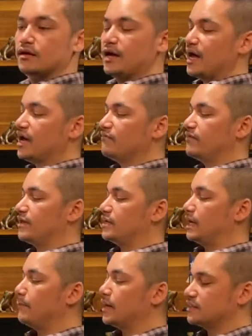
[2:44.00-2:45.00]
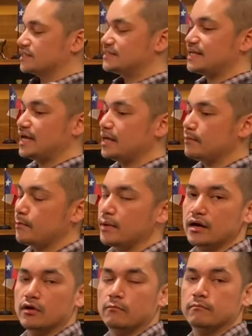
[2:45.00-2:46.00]
have the about the same
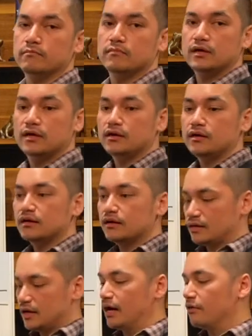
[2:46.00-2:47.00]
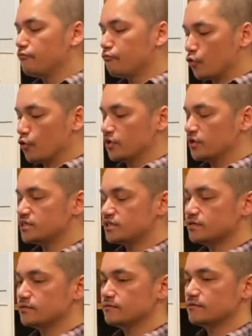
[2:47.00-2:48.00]
amount of uh,
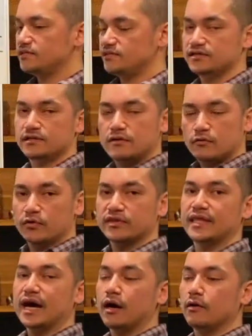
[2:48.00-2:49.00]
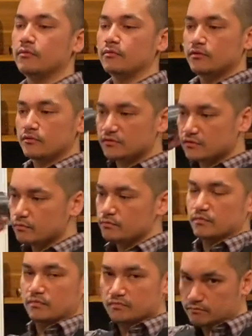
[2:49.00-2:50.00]
force without
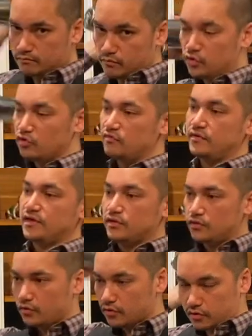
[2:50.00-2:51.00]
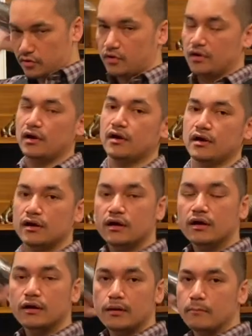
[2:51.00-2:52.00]
moving your
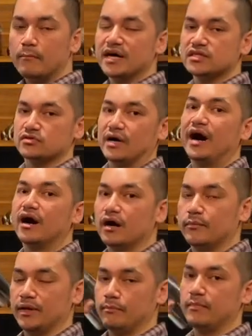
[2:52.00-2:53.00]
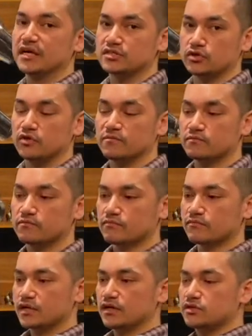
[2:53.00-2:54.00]
muscle arm and muscle.
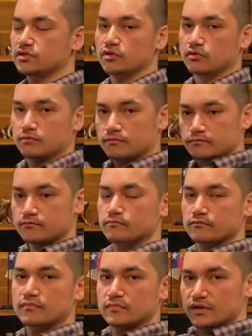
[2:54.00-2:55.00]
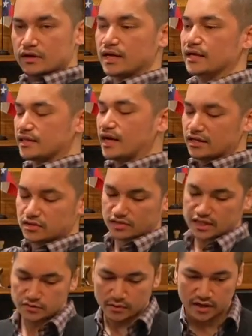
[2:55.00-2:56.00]
So like that. So
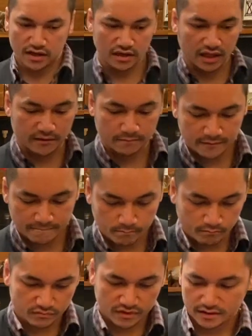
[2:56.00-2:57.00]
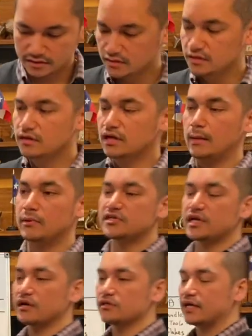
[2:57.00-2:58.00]
that's why like copper
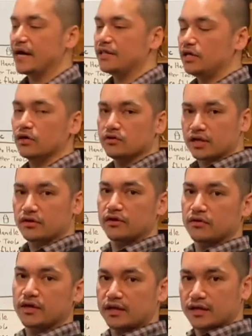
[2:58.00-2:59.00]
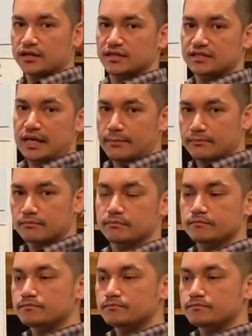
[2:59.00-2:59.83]
shaker is ideal. Like you can get the same